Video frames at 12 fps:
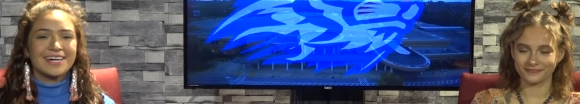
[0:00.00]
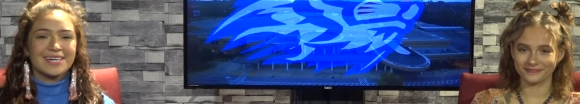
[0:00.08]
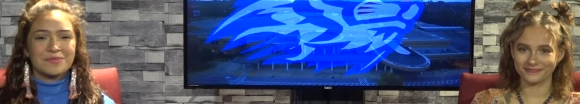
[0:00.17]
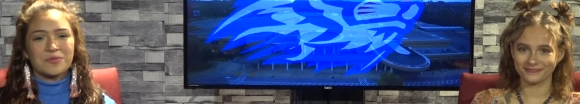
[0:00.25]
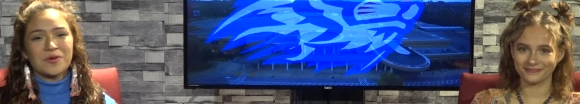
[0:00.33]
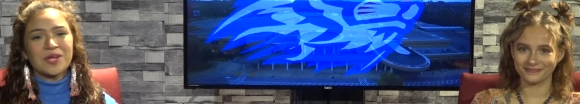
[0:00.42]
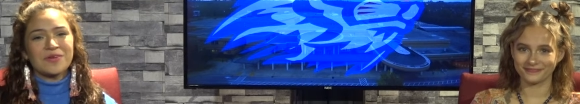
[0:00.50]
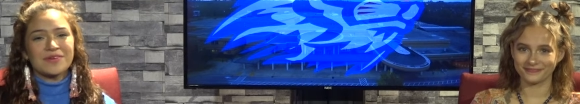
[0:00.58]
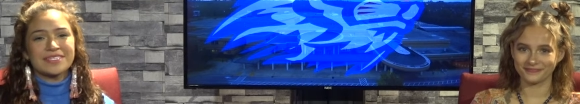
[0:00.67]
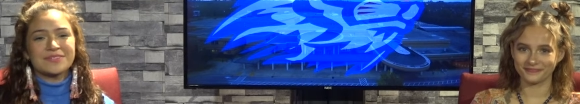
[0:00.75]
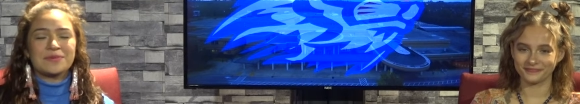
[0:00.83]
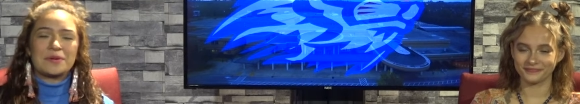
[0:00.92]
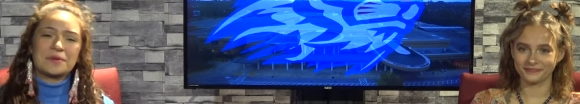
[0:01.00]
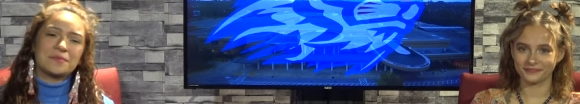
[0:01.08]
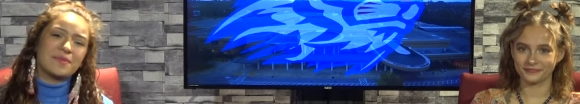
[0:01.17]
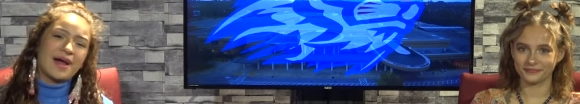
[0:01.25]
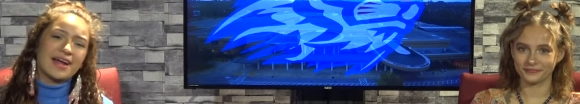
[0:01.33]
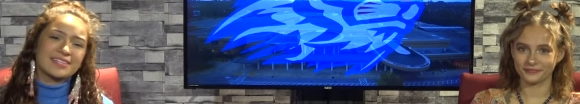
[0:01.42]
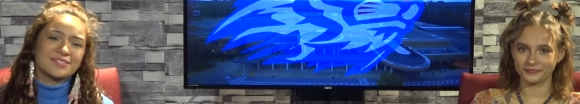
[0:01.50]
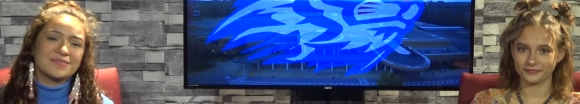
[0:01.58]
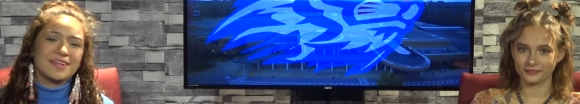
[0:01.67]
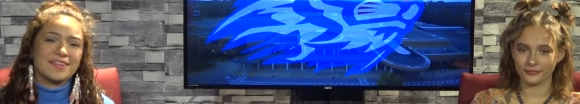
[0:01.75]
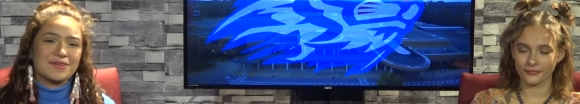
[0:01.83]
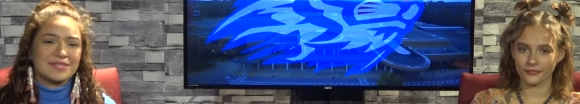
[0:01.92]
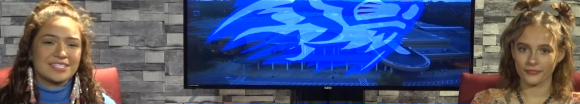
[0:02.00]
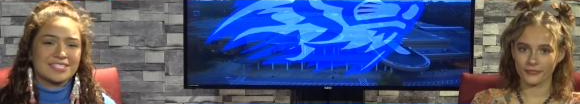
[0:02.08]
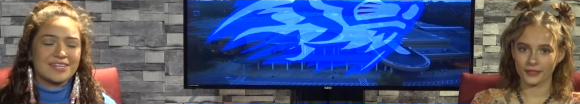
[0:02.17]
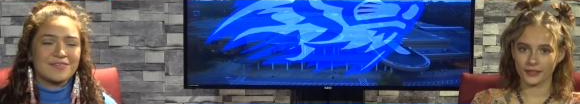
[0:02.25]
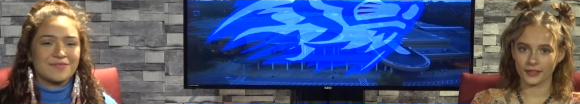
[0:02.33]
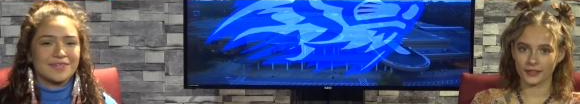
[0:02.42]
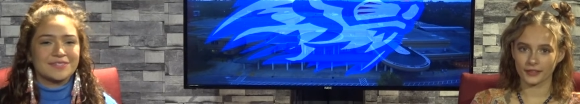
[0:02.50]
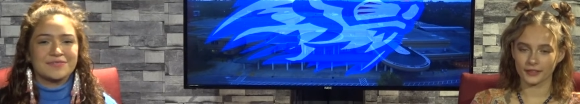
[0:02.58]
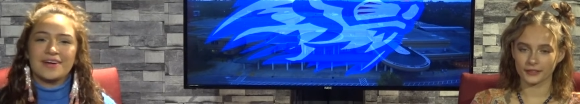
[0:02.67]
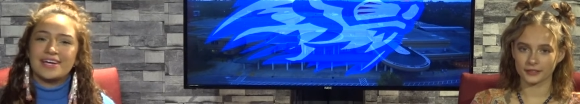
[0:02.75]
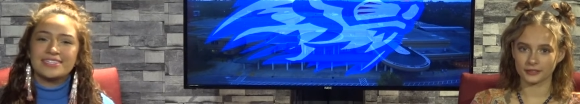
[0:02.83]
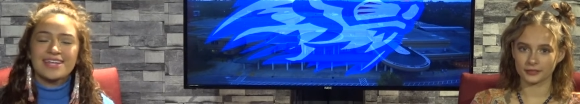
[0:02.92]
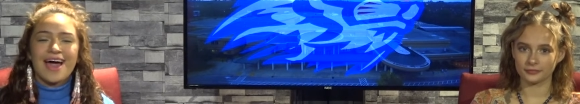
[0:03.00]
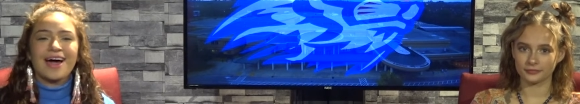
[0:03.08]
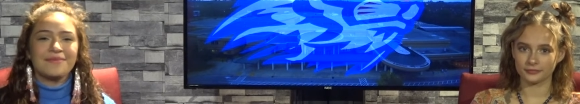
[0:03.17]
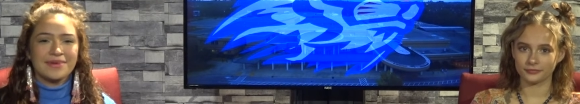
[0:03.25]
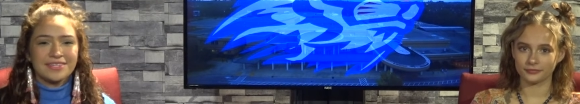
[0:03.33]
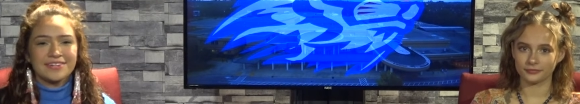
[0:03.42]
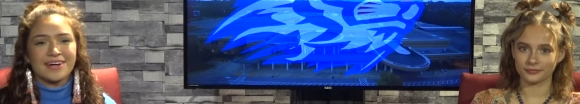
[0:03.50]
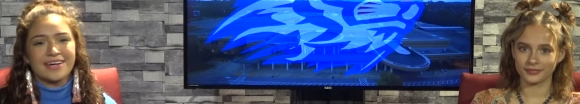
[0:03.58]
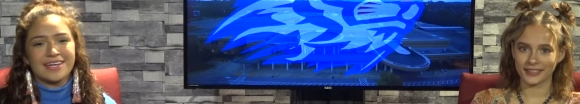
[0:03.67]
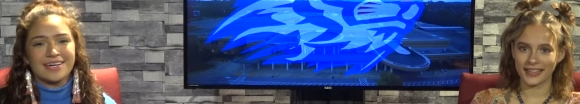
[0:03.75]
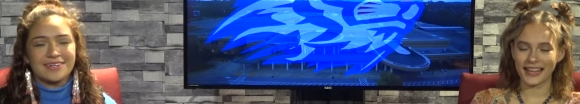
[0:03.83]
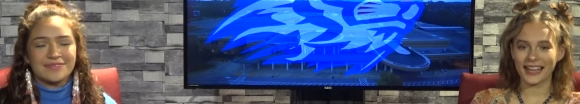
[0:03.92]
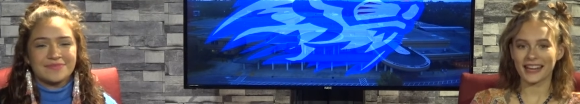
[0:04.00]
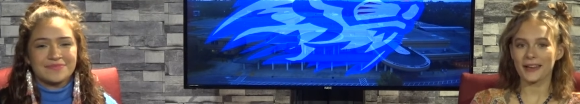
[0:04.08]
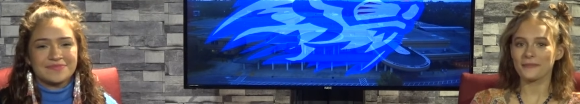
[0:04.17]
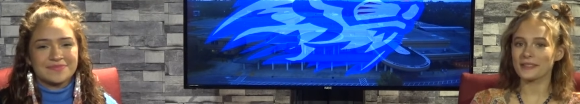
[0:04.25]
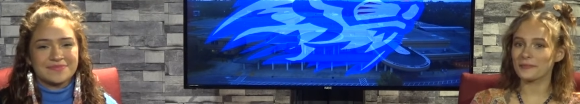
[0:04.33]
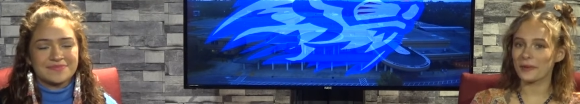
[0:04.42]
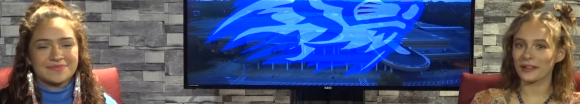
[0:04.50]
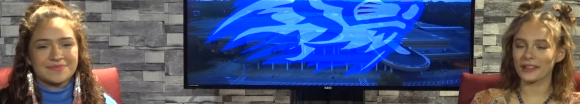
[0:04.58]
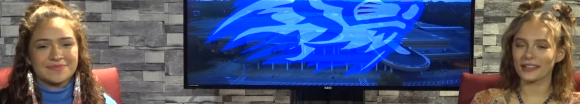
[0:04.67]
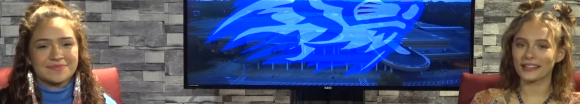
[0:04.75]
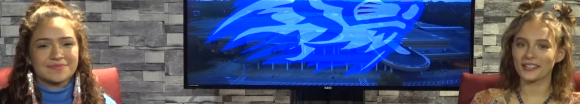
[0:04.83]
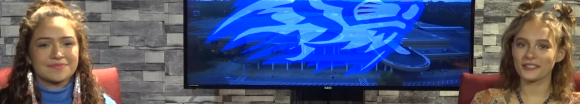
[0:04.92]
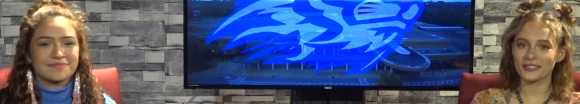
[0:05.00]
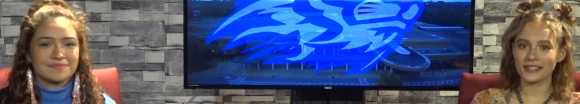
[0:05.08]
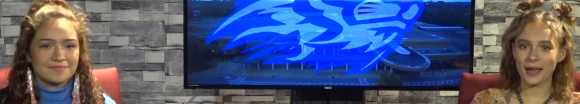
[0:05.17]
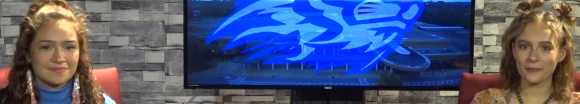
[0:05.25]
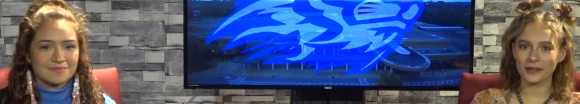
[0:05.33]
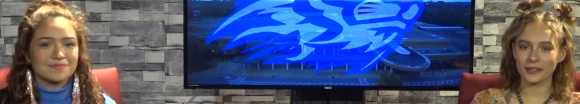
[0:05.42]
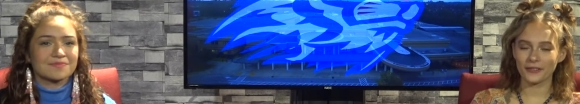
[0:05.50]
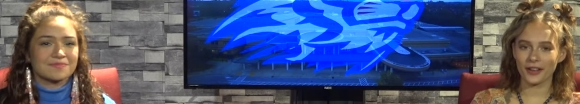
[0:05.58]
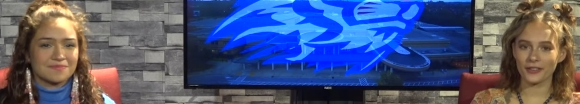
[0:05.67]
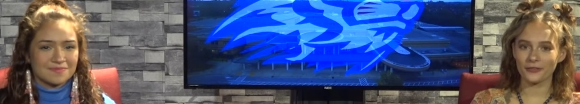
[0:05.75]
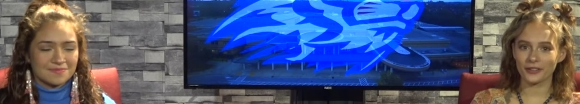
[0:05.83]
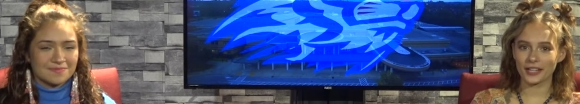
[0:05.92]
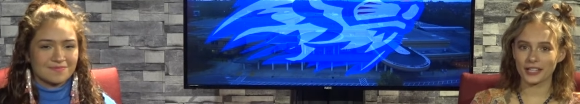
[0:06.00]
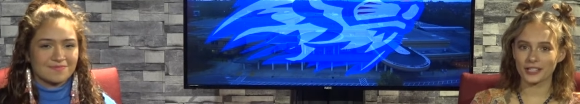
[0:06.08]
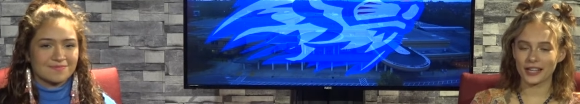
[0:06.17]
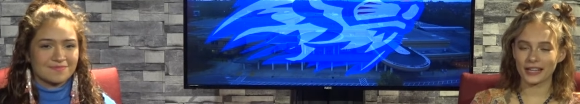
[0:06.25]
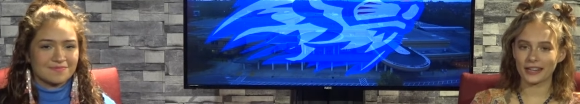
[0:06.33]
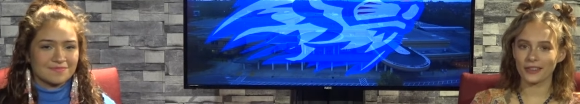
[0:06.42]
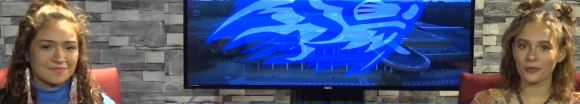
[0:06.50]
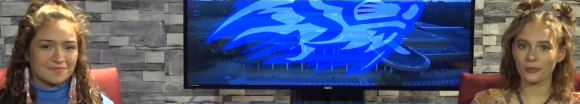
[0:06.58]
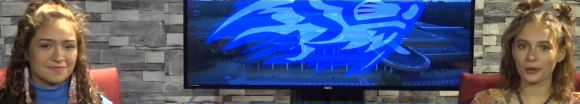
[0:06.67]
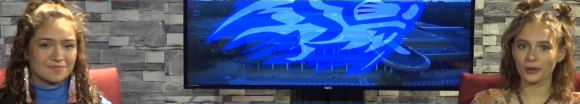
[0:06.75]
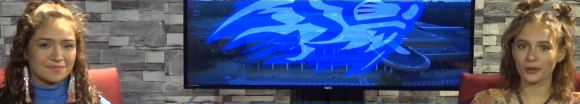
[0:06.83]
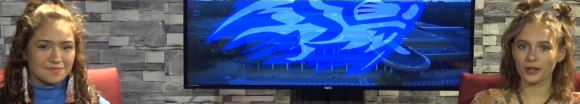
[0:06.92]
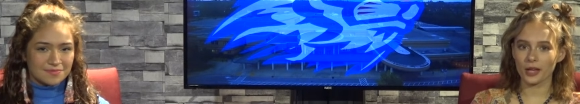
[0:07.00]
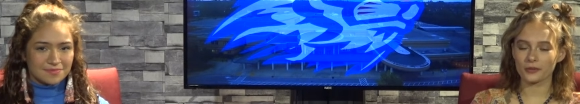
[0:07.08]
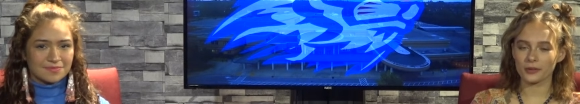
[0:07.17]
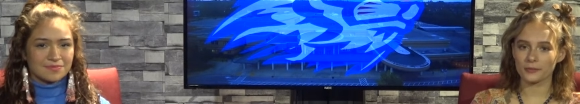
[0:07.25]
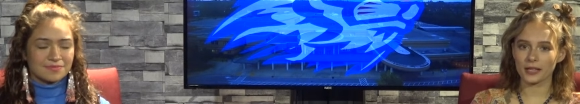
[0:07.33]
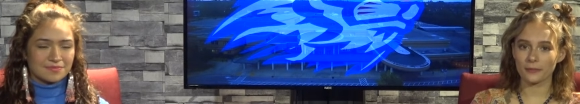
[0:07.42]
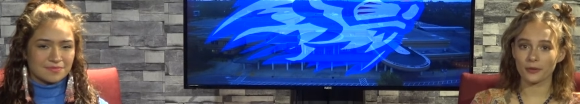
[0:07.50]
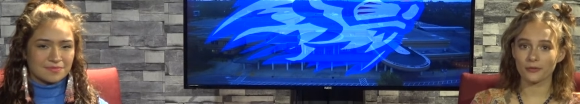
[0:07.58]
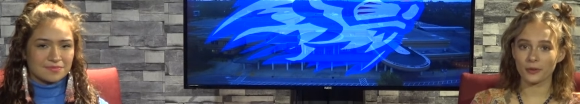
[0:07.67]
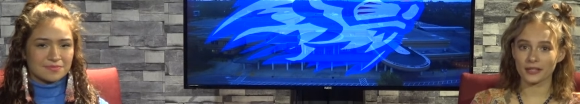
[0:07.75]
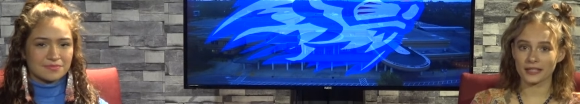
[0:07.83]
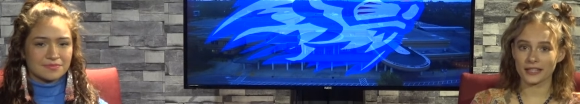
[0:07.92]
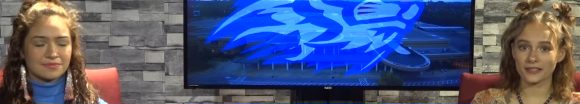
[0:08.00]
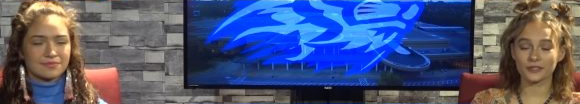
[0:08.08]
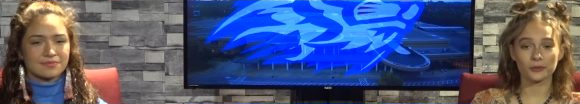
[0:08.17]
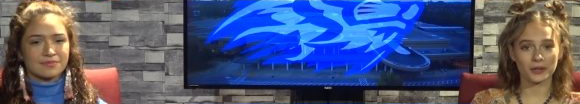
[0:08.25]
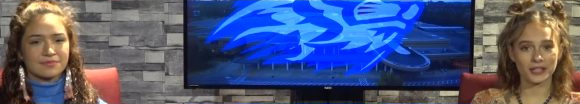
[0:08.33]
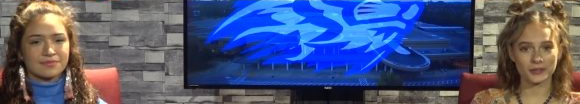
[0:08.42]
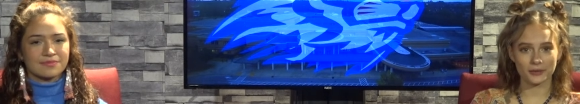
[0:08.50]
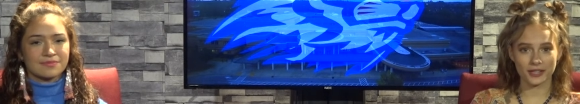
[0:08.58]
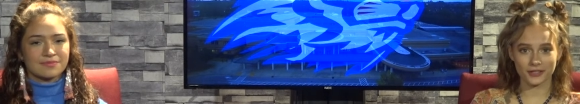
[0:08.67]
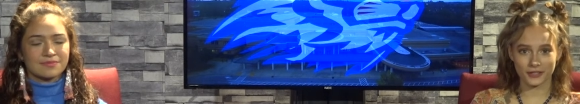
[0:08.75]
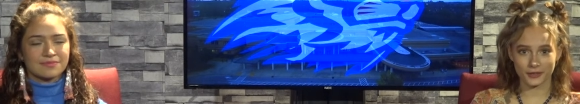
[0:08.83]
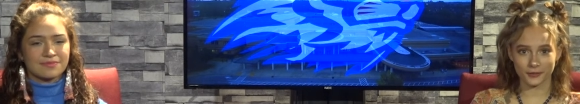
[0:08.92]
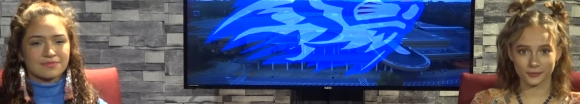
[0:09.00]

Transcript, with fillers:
Speaker 1: Good morning, Ridge, and welcome back to another edition of Ridge Rush. I'm Adriana.
Speaker 2: And I'm Isabella. Here's what's happening around the Ridge and in the world on September 14th, 2022.